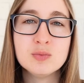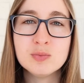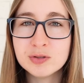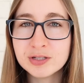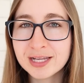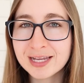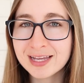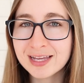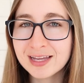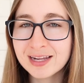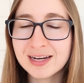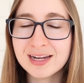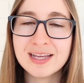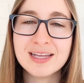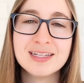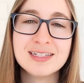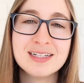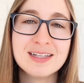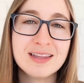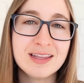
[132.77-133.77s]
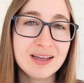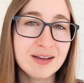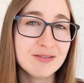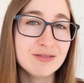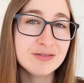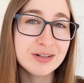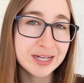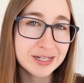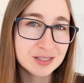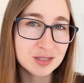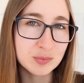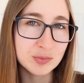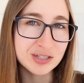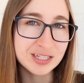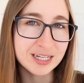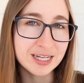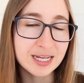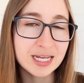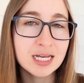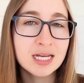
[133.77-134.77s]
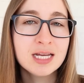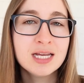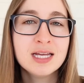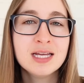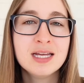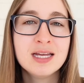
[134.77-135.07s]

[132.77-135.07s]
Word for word: plan and think flexibly